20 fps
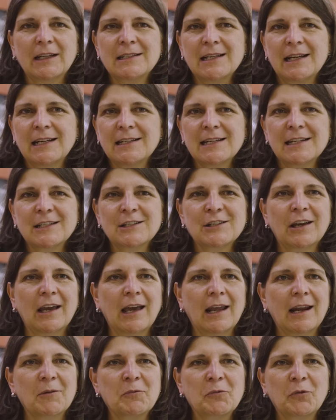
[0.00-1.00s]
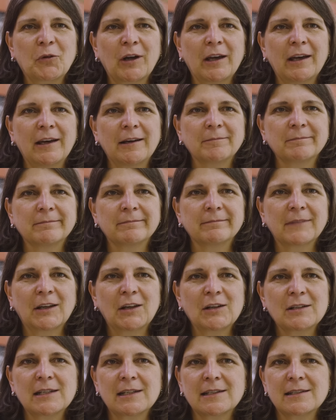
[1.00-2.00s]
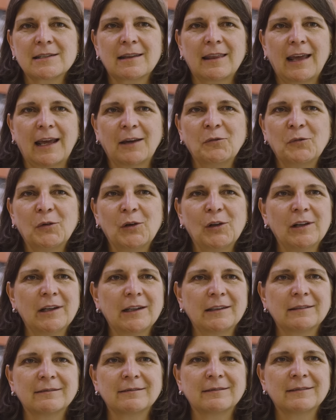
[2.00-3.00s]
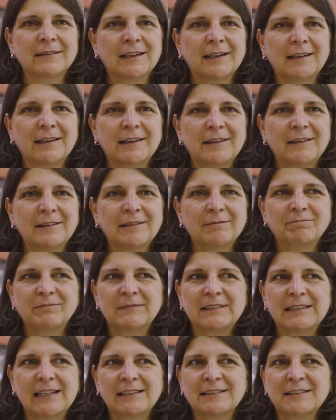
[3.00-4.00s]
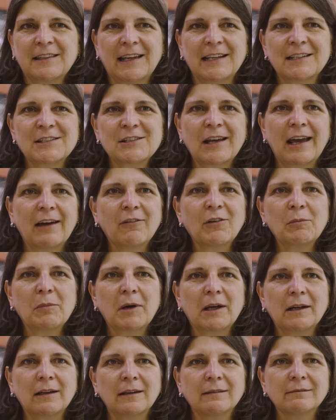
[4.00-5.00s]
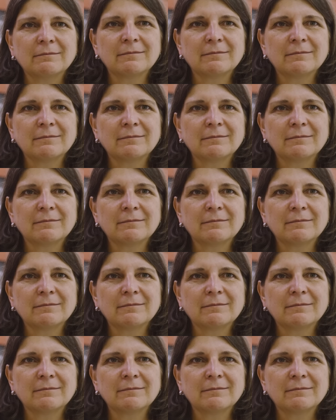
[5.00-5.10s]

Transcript: it's easy to get up for him because he's thankful and says thanks to everybody.